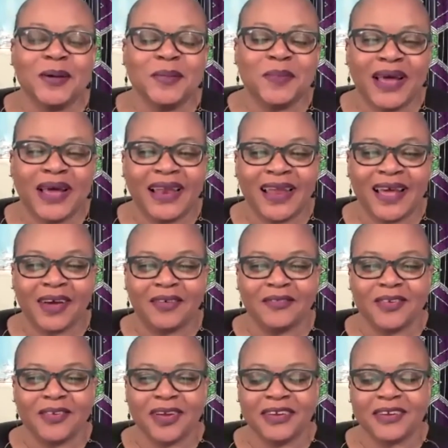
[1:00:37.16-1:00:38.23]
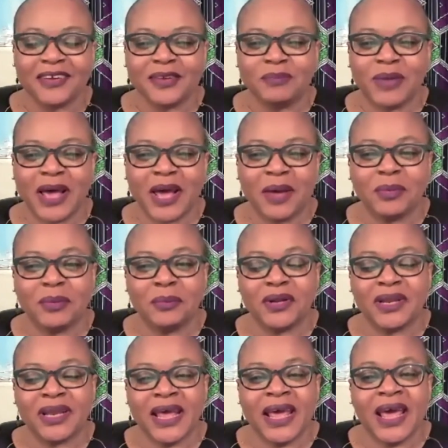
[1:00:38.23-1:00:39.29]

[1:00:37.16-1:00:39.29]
my lack of knowledge in Bible, but